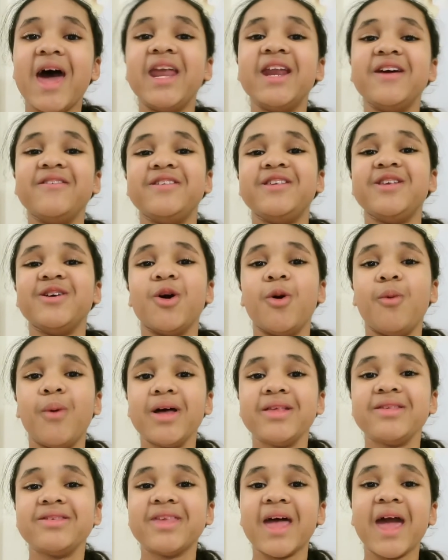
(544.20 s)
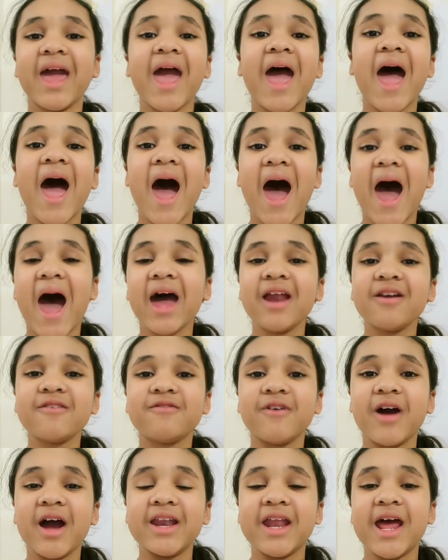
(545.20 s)
and every single Wednesday and
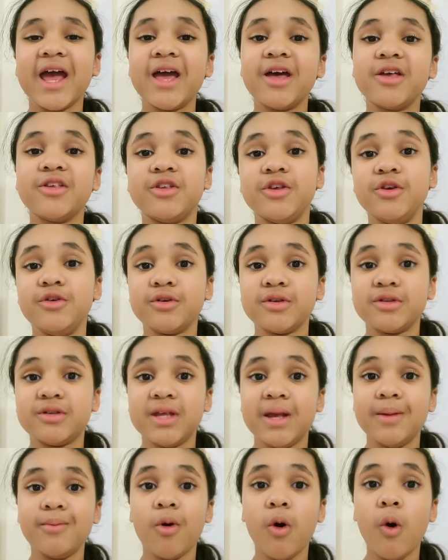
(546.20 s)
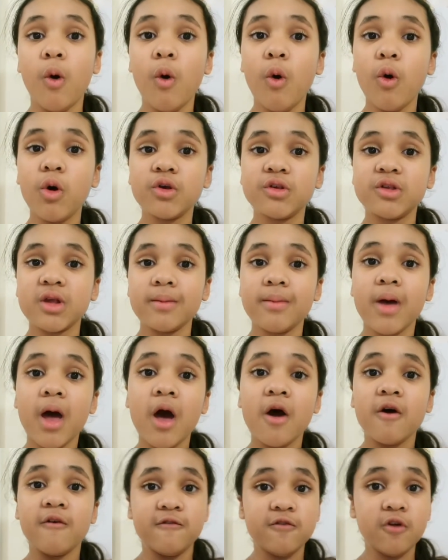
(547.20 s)
Friday, so you can see more awesome
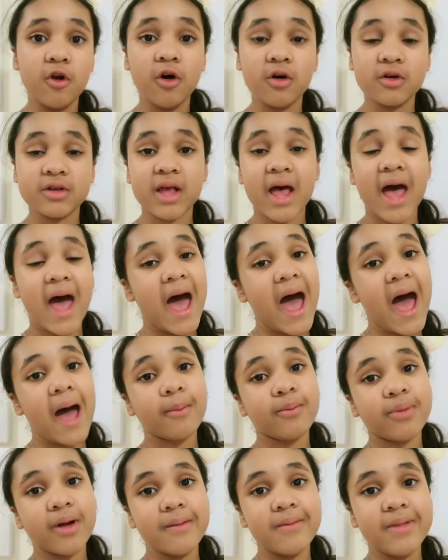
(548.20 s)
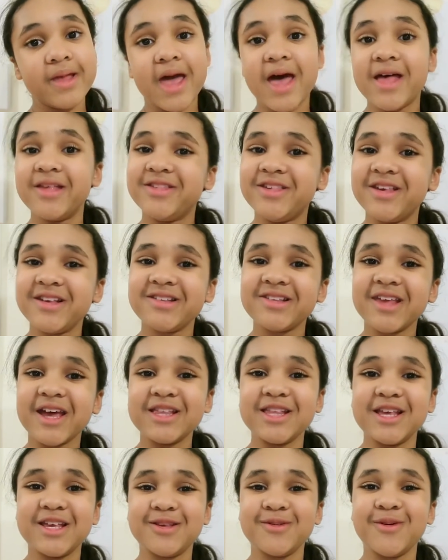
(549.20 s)
vlogs at premieres just
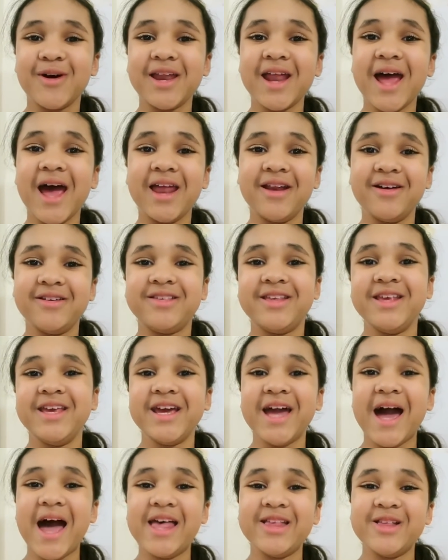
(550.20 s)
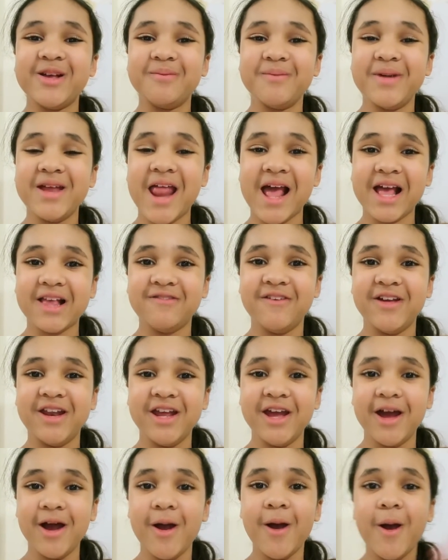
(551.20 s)
like this one. And I'll see you guys on my next
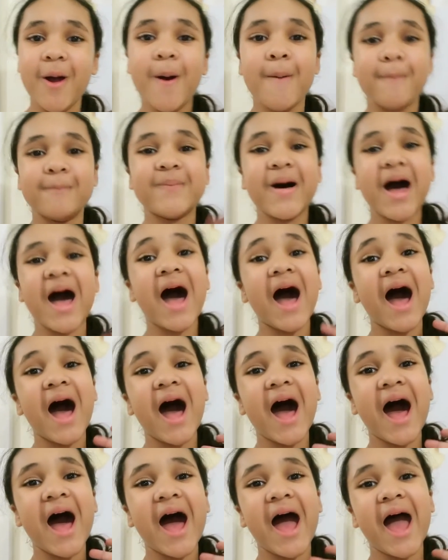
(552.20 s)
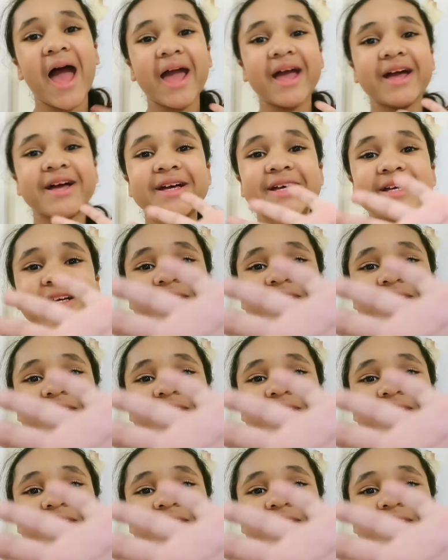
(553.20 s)
video. Bye.